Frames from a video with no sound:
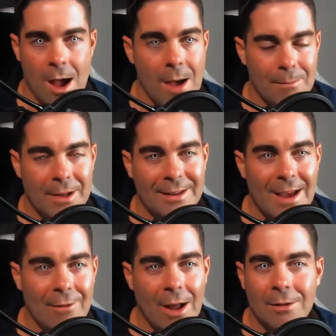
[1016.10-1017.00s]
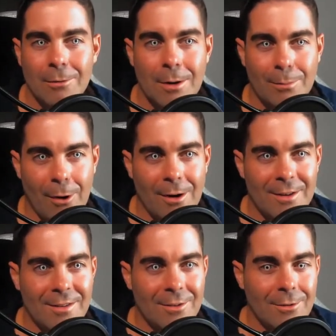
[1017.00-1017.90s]
I'm about to have a Halloween party
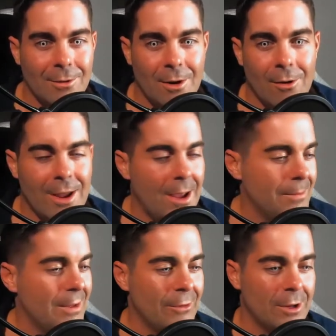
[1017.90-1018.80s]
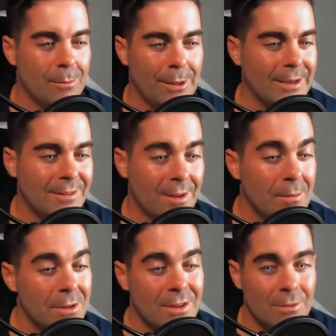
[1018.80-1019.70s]
soon. Okay, I'm definitely going to play
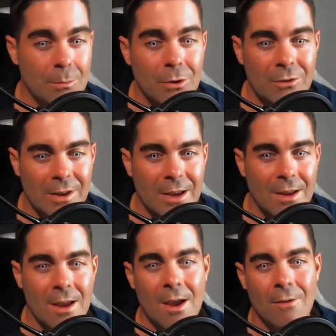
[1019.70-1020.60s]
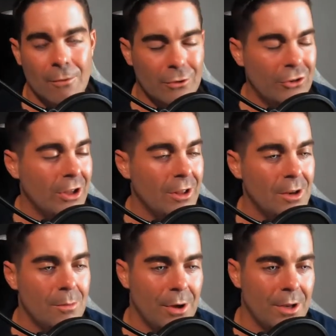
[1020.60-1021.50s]
some of this music for
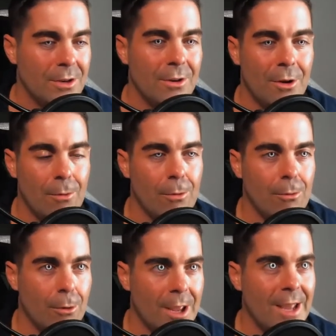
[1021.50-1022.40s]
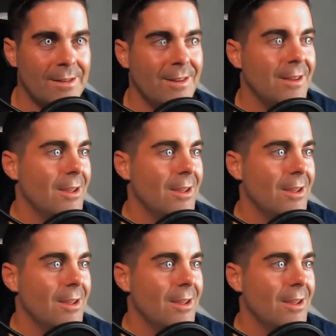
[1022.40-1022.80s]
chilling, but, we will get,